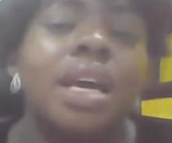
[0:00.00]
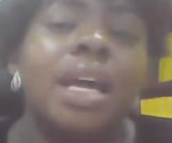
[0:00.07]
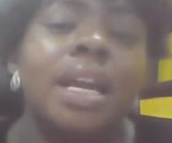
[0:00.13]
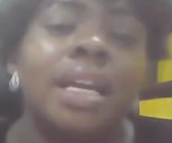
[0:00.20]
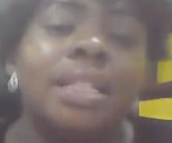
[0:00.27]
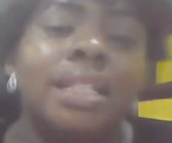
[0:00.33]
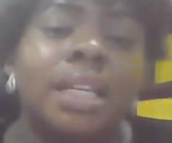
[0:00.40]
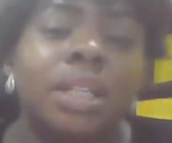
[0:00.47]

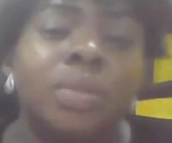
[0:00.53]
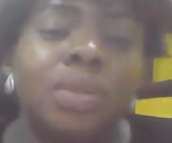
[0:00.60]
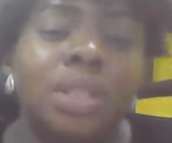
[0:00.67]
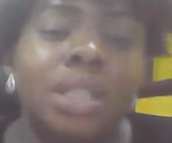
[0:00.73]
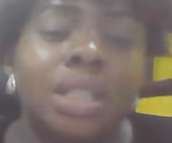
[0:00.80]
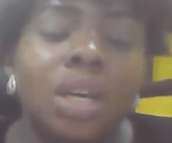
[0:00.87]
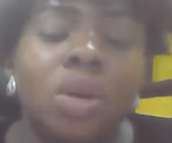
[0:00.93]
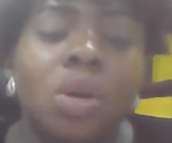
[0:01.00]
these are the
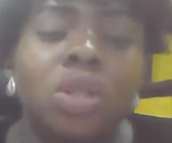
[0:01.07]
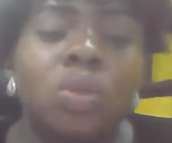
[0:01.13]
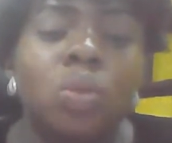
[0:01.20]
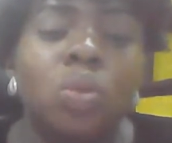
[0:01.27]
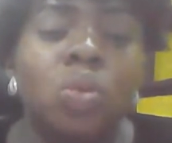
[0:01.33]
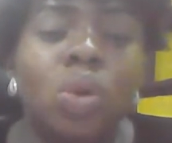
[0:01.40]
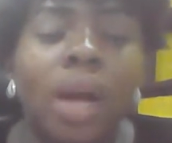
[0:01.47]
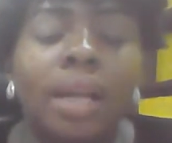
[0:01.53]
reasons the court
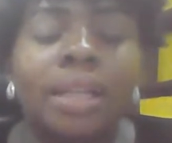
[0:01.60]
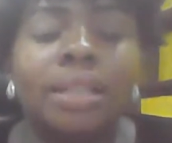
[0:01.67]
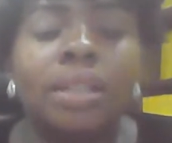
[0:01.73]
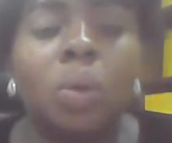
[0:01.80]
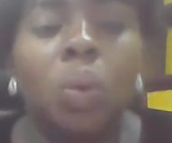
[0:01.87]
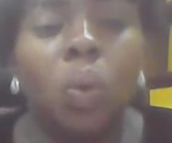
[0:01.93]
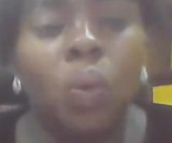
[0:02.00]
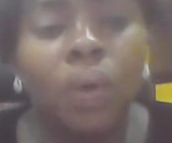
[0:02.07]
will look at and
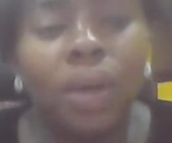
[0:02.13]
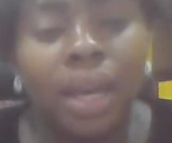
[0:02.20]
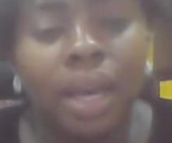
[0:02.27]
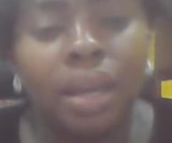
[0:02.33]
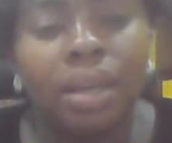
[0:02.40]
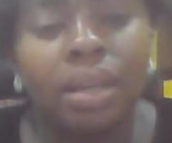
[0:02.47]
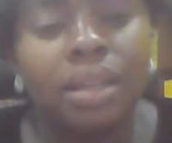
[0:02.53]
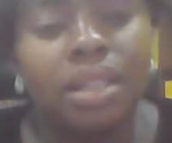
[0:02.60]
say,
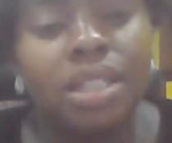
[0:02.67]
okay,